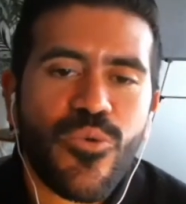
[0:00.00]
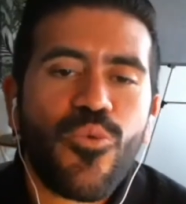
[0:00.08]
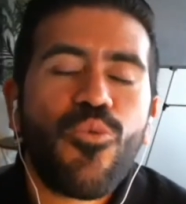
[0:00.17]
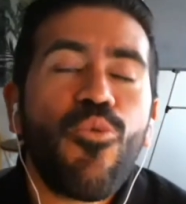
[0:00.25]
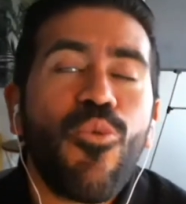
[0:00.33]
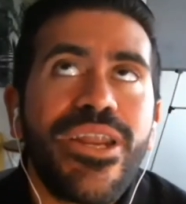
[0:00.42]

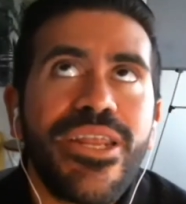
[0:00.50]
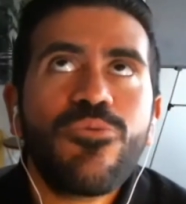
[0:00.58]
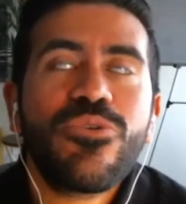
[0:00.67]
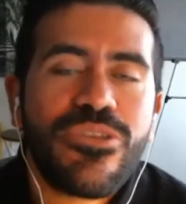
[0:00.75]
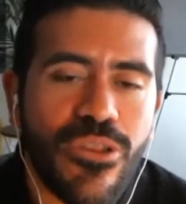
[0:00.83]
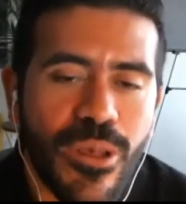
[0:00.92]
what it was
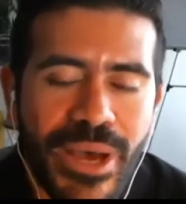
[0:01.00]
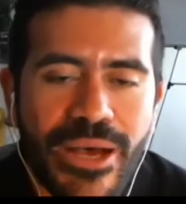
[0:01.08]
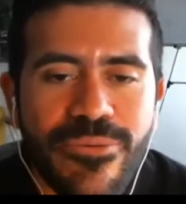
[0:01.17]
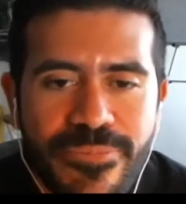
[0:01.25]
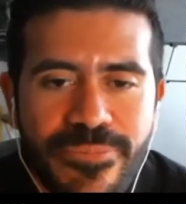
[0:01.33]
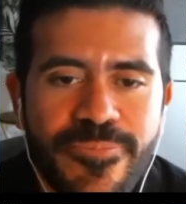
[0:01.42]
all about?
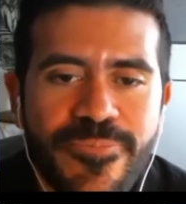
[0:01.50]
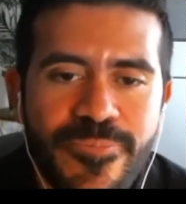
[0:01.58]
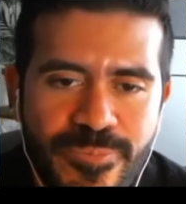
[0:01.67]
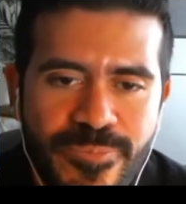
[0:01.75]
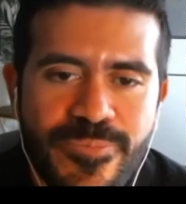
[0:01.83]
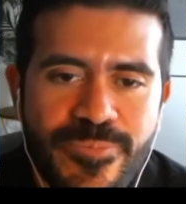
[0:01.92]

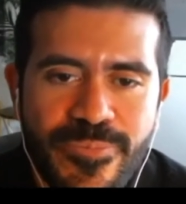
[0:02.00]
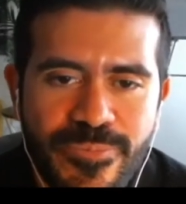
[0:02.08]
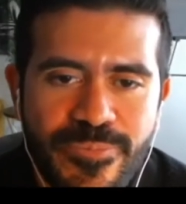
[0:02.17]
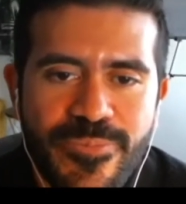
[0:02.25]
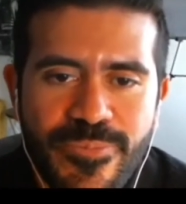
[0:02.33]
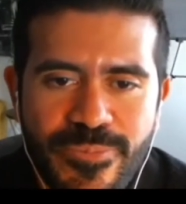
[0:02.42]

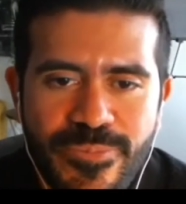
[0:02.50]
That's